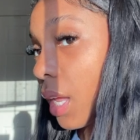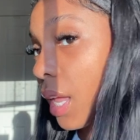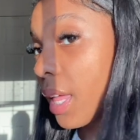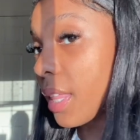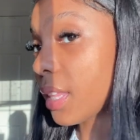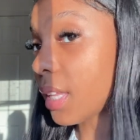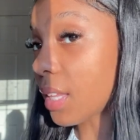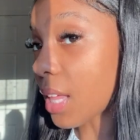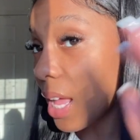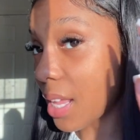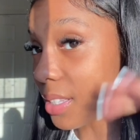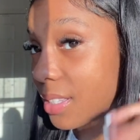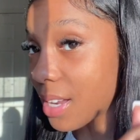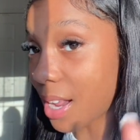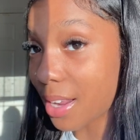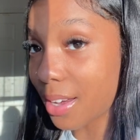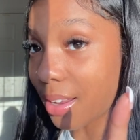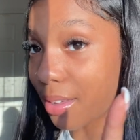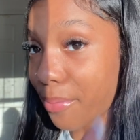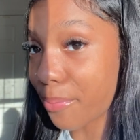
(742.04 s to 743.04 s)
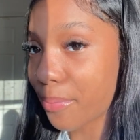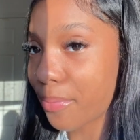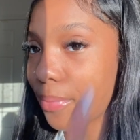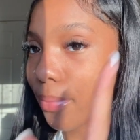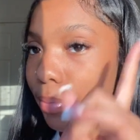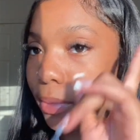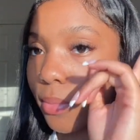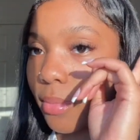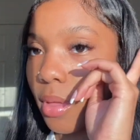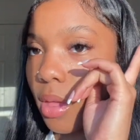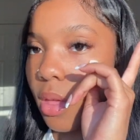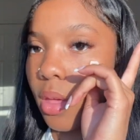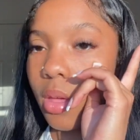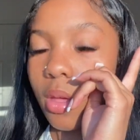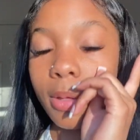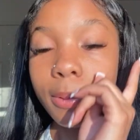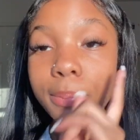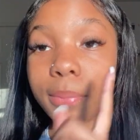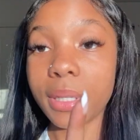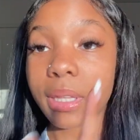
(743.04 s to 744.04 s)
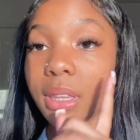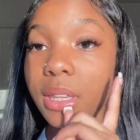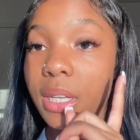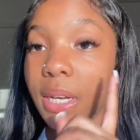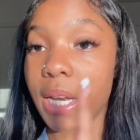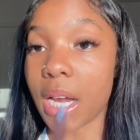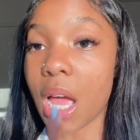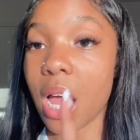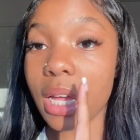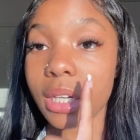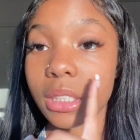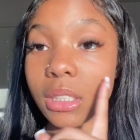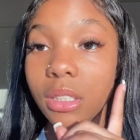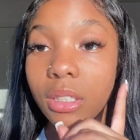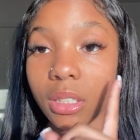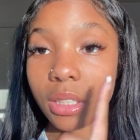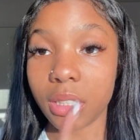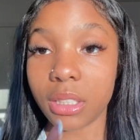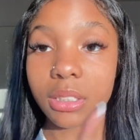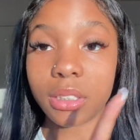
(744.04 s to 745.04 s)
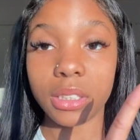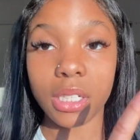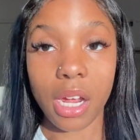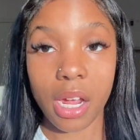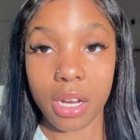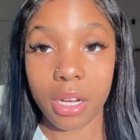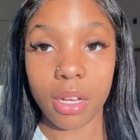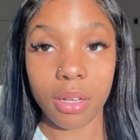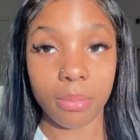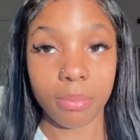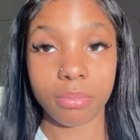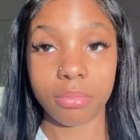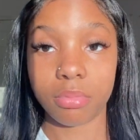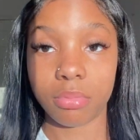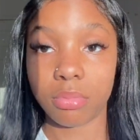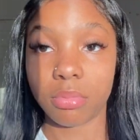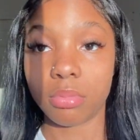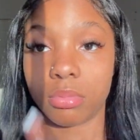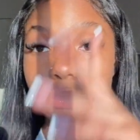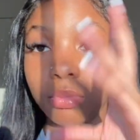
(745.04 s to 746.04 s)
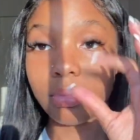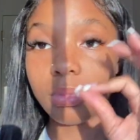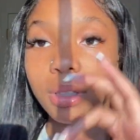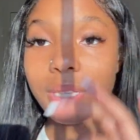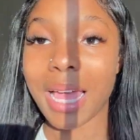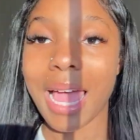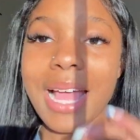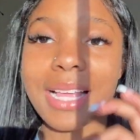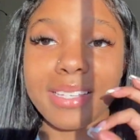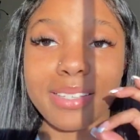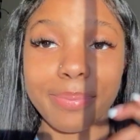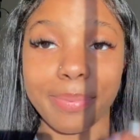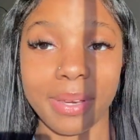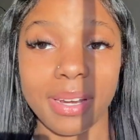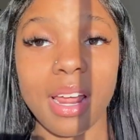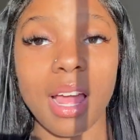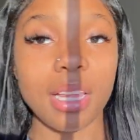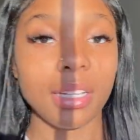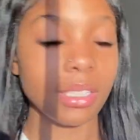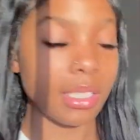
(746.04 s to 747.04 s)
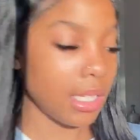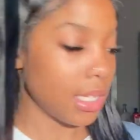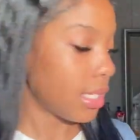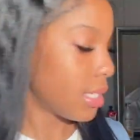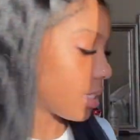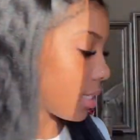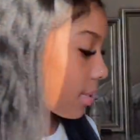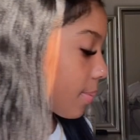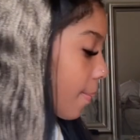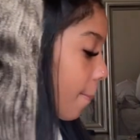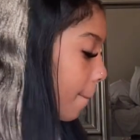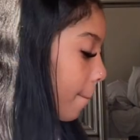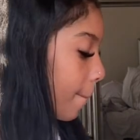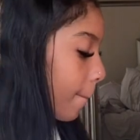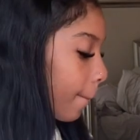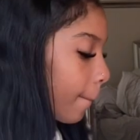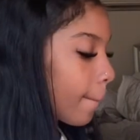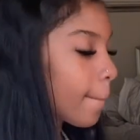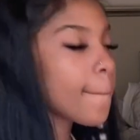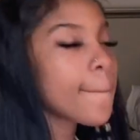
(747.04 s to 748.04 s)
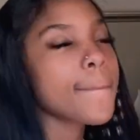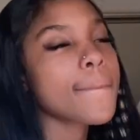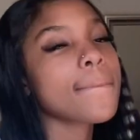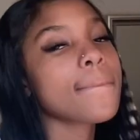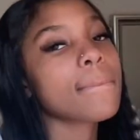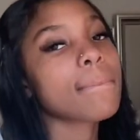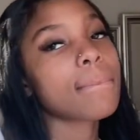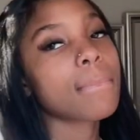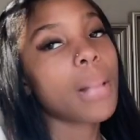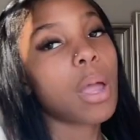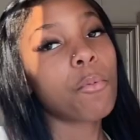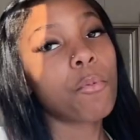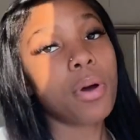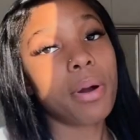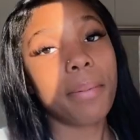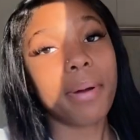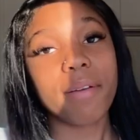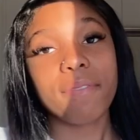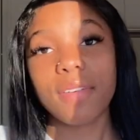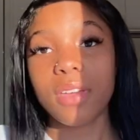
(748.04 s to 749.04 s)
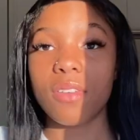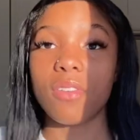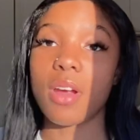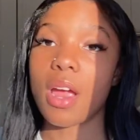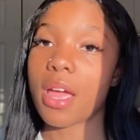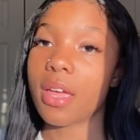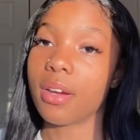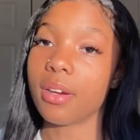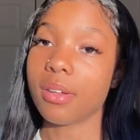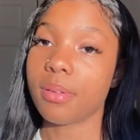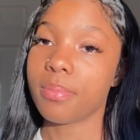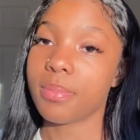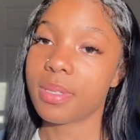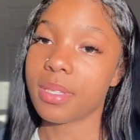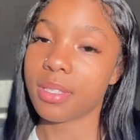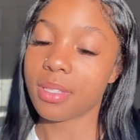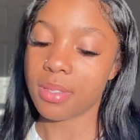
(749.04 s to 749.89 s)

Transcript: And the last item, but the not least item. Last but not least, one of my favorite items.